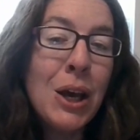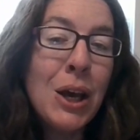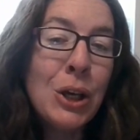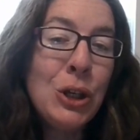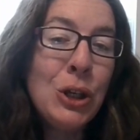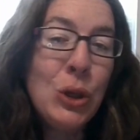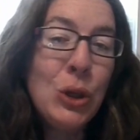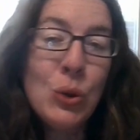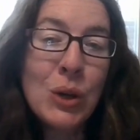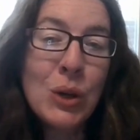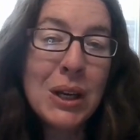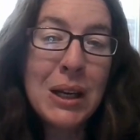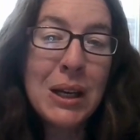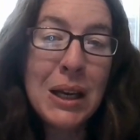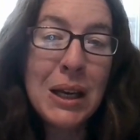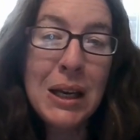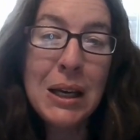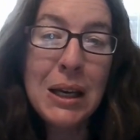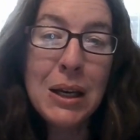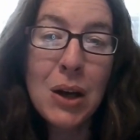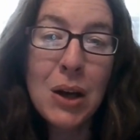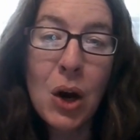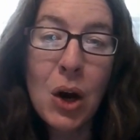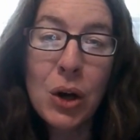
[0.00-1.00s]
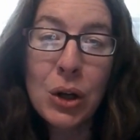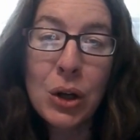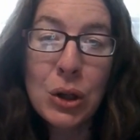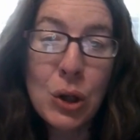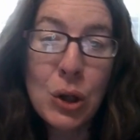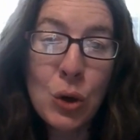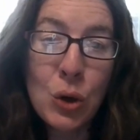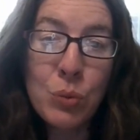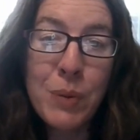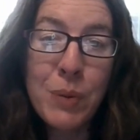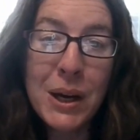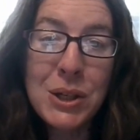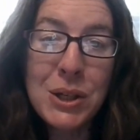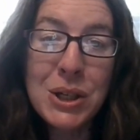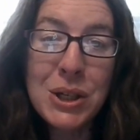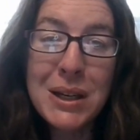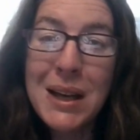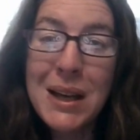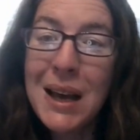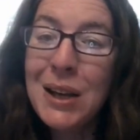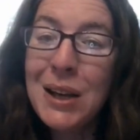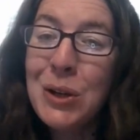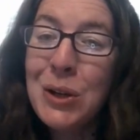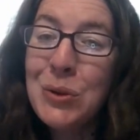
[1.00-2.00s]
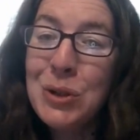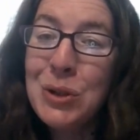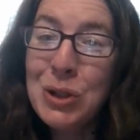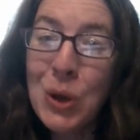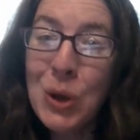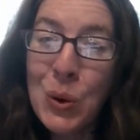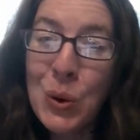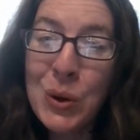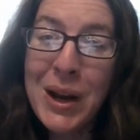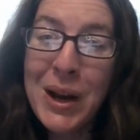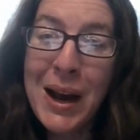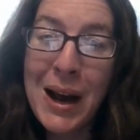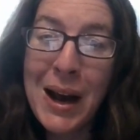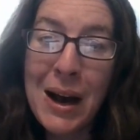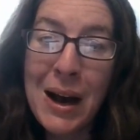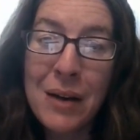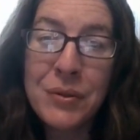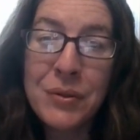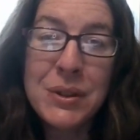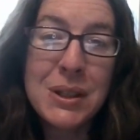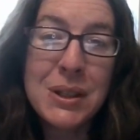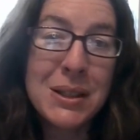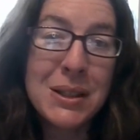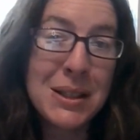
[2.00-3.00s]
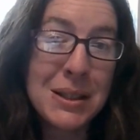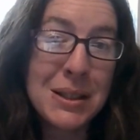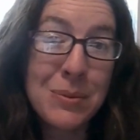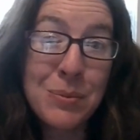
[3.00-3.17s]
you can eat on a low budget and you don't have to